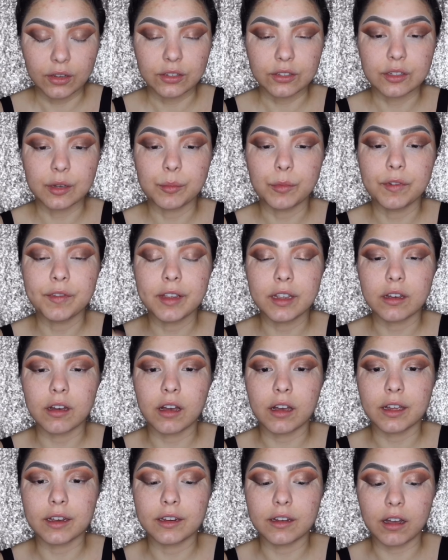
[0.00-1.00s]
So moving
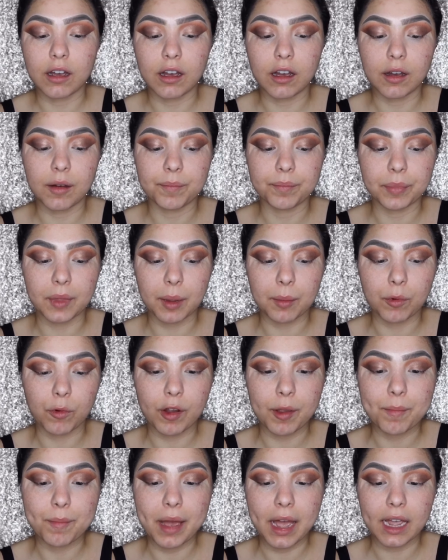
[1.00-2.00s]
on, um, I'm
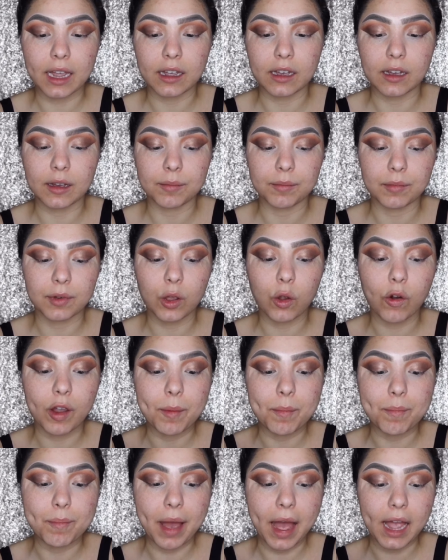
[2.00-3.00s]
going back, um,
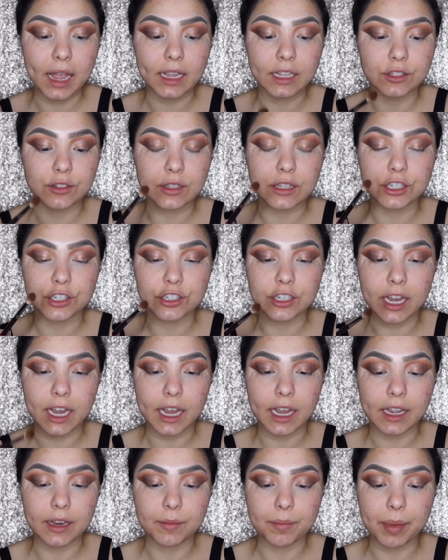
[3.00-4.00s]
going back into the
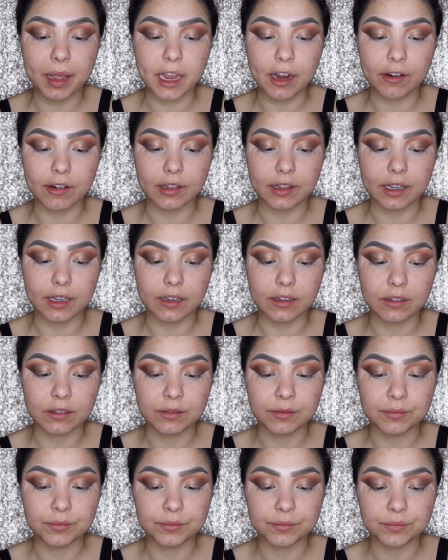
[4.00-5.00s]
shade
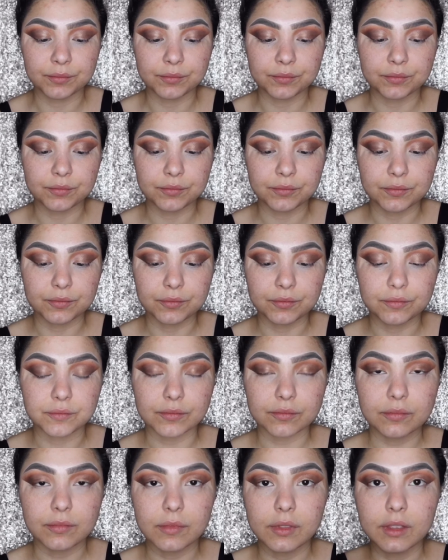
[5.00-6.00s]
Parallel.
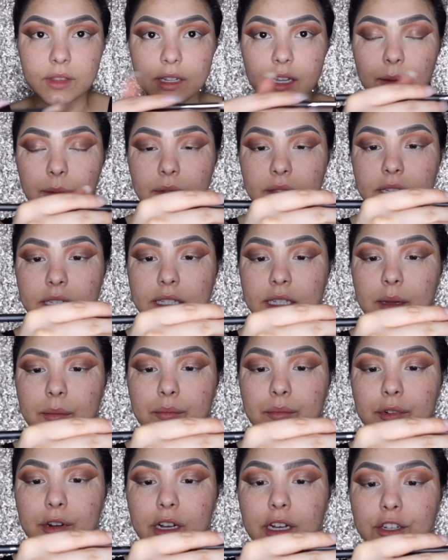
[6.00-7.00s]
And with the same
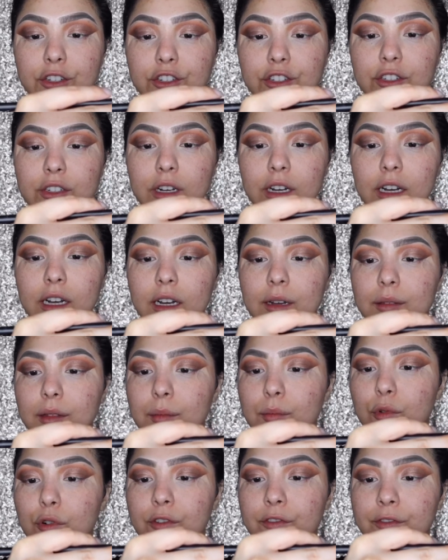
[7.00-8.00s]
brush, uh, the
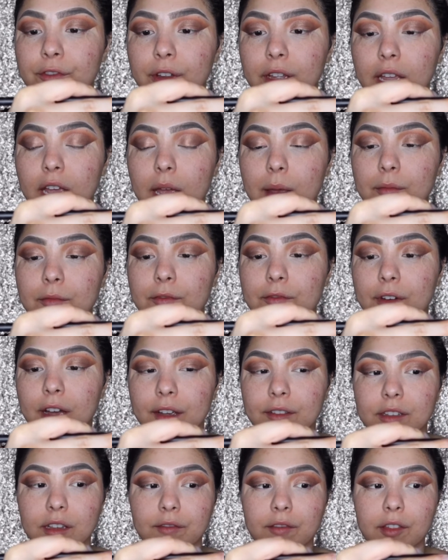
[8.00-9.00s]
Morphe
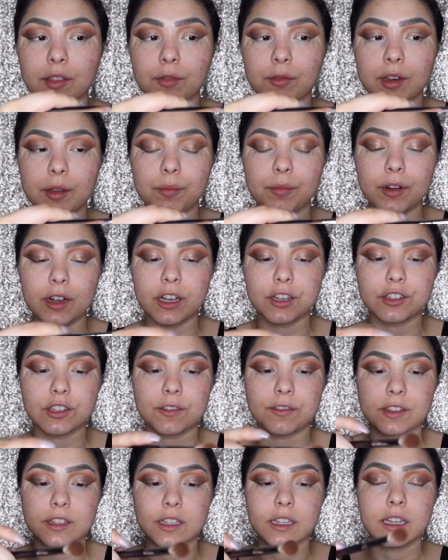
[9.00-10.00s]
M573 brush,
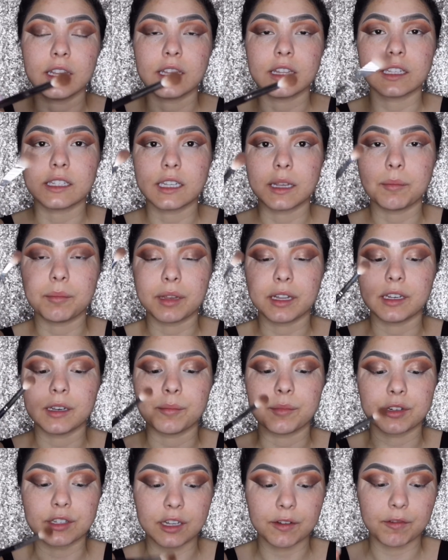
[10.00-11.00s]
the same blending
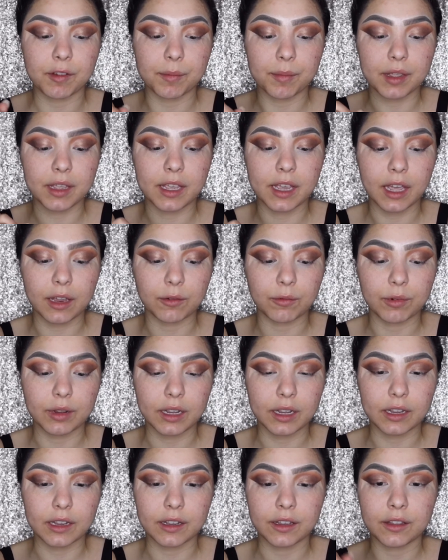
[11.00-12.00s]
brush that we began
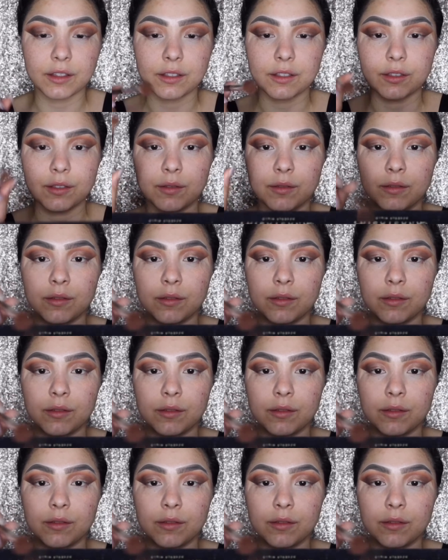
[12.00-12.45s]
with,